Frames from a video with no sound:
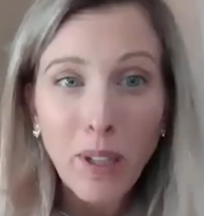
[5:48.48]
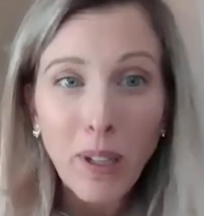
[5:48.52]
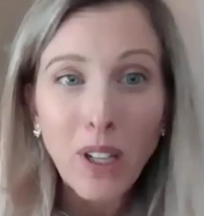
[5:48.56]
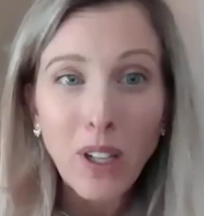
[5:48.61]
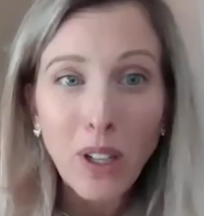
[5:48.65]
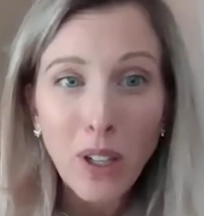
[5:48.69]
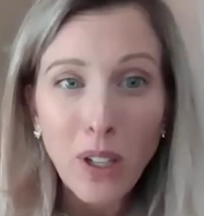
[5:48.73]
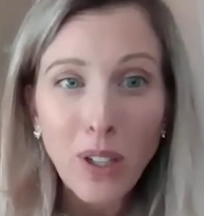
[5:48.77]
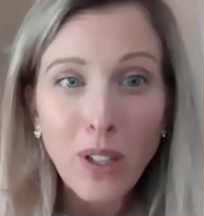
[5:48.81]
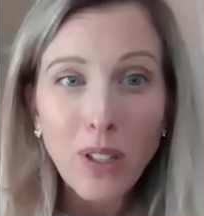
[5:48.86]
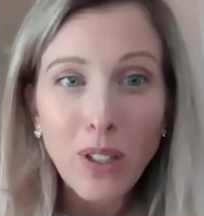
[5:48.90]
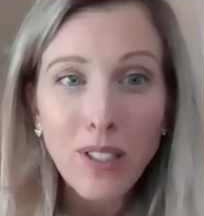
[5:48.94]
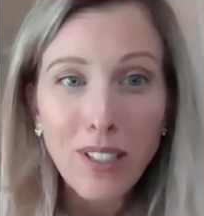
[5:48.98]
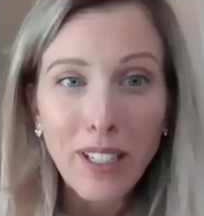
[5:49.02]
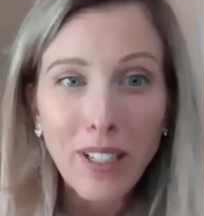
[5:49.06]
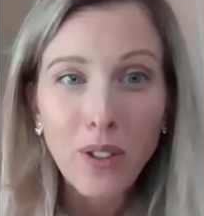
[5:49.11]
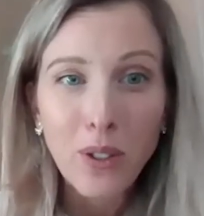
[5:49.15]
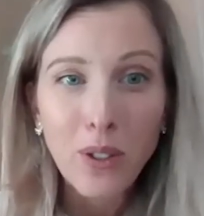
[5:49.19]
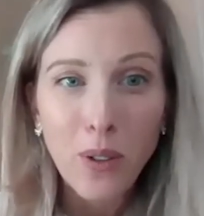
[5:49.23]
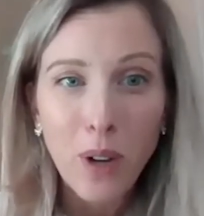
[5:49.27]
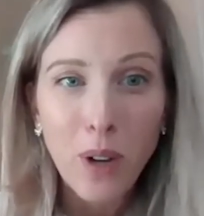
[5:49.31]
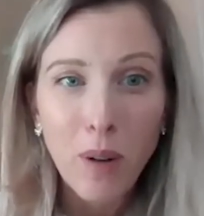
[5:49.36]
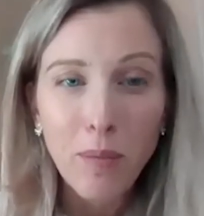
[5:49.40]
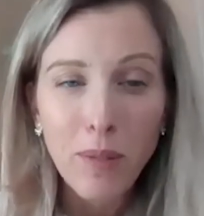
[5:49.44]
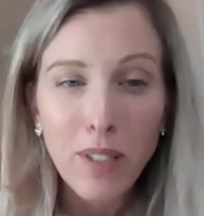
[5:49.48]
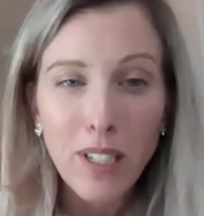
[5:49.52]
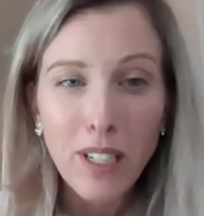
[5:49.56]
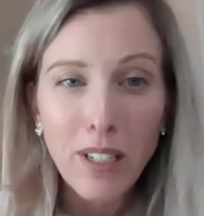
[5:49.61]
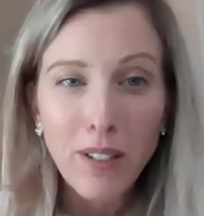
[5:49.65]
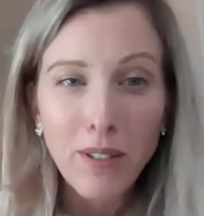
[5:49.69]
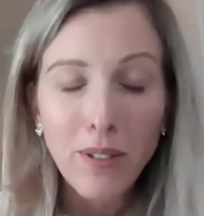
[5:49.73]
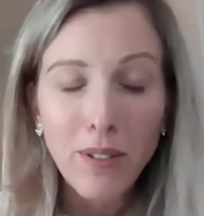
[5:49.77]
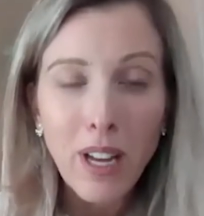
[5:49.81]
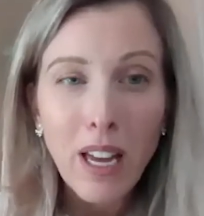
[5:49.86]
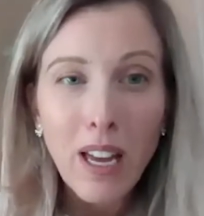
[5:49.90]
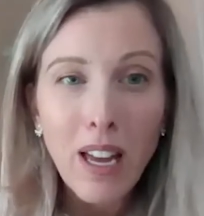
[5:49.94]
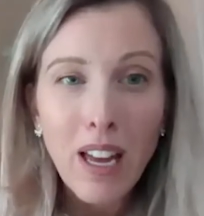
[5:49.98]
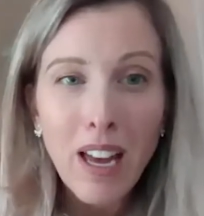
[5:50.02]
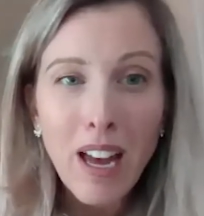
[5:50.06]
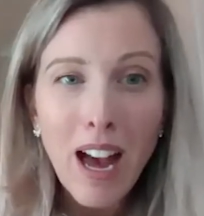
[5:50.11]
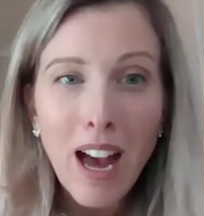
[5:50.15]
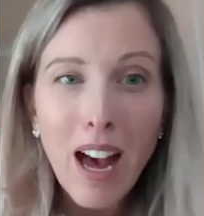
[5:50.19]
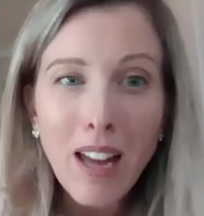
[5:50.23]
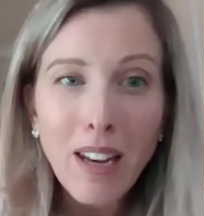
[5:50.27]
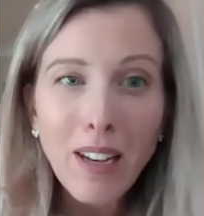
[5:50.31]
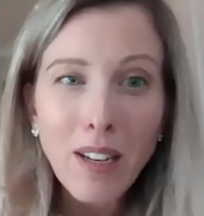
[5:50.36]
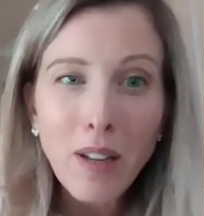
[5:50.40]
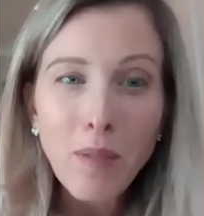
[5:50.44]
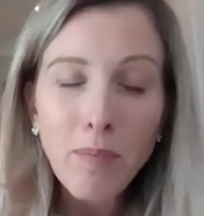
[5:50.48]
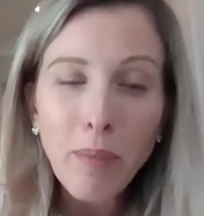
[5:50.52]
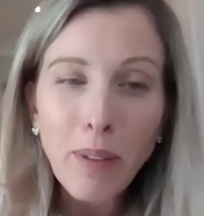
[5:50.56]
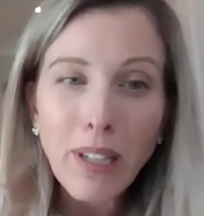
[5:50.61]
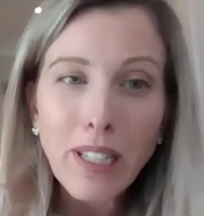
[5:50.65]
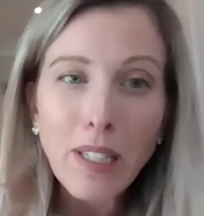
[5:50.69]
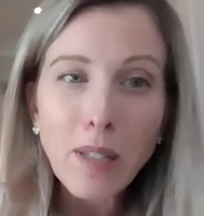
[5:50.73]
been hugely disruptive. But